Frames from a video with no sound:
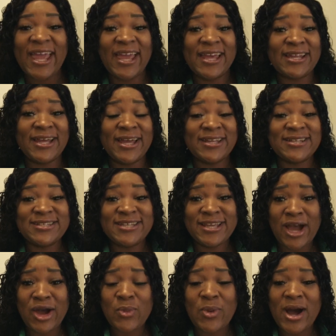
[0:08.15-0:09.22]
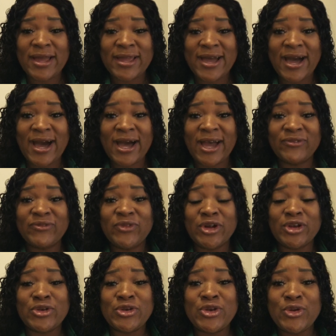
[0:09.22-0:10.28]
and a DIY guide for
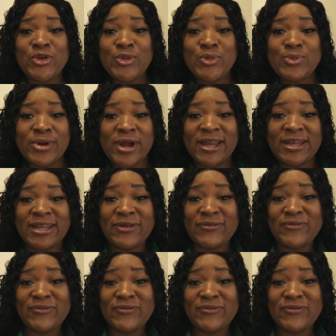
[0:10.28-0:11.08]
new branding